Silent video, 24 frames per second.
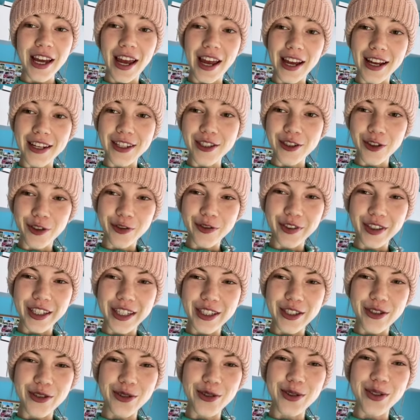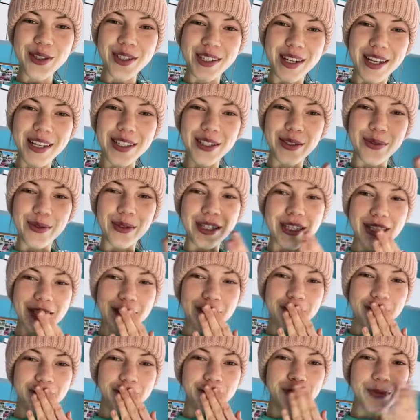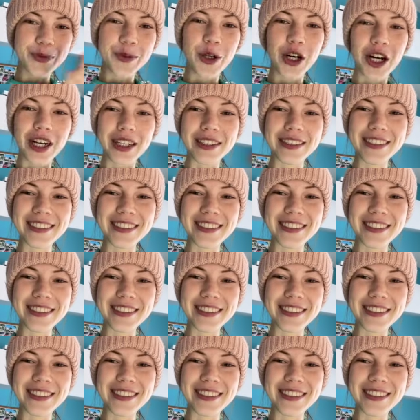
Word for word: and don't forget to stay sweet. Mwah.